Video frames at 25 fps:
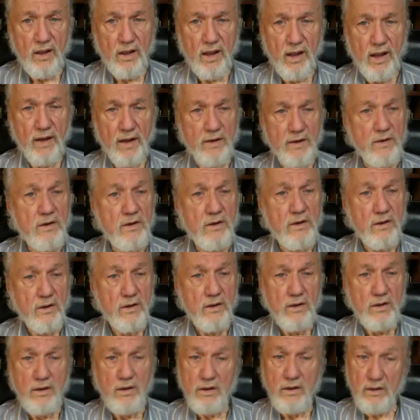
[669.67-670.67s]
and
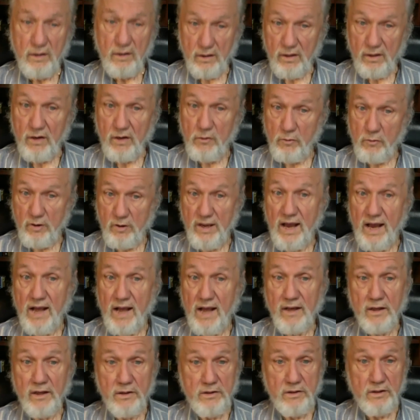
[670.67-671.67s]
in
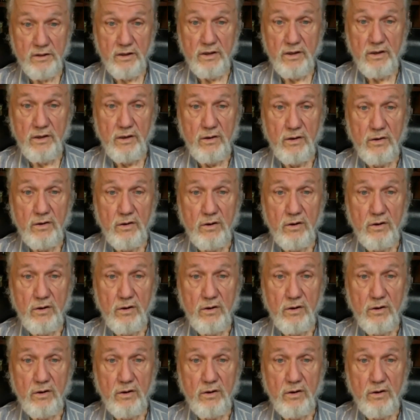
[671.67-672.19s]
reality,